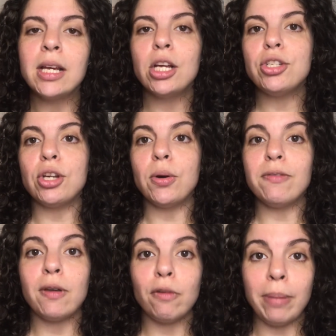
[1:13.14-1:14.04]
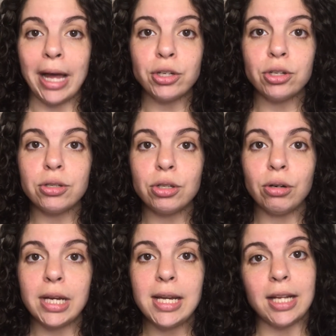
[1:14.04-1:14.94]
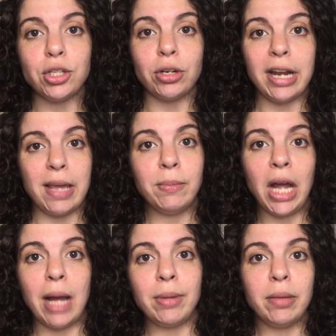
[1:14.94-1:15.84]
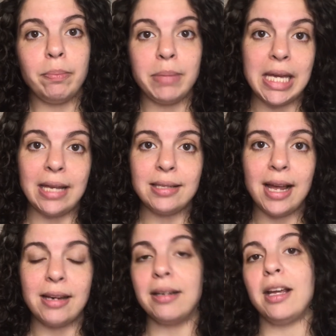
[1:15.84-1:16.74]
So if you have a bachelor's degree, it's your name, comma, BSN.